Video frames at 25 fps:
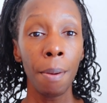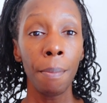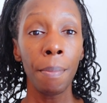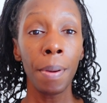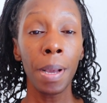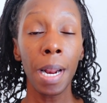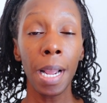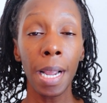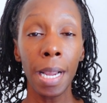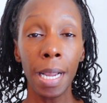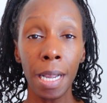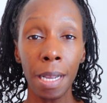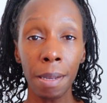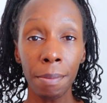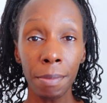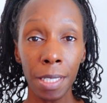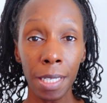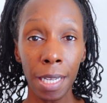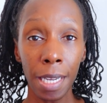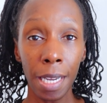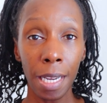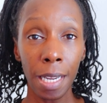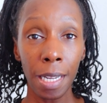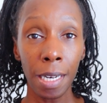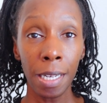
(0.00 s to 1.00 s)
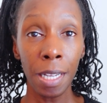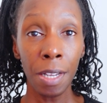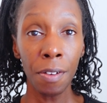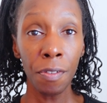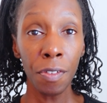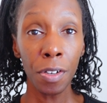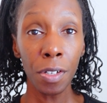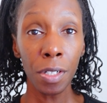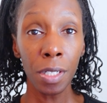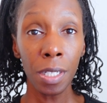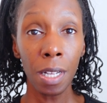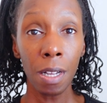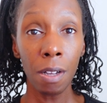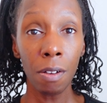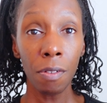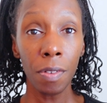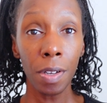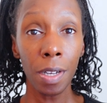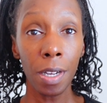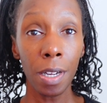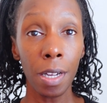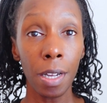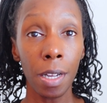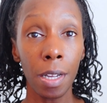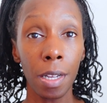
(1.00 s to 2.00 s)
But I am saying leave yourself
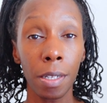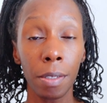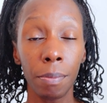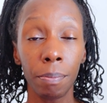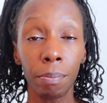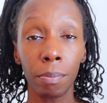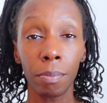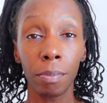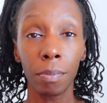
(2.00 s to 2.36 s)
a good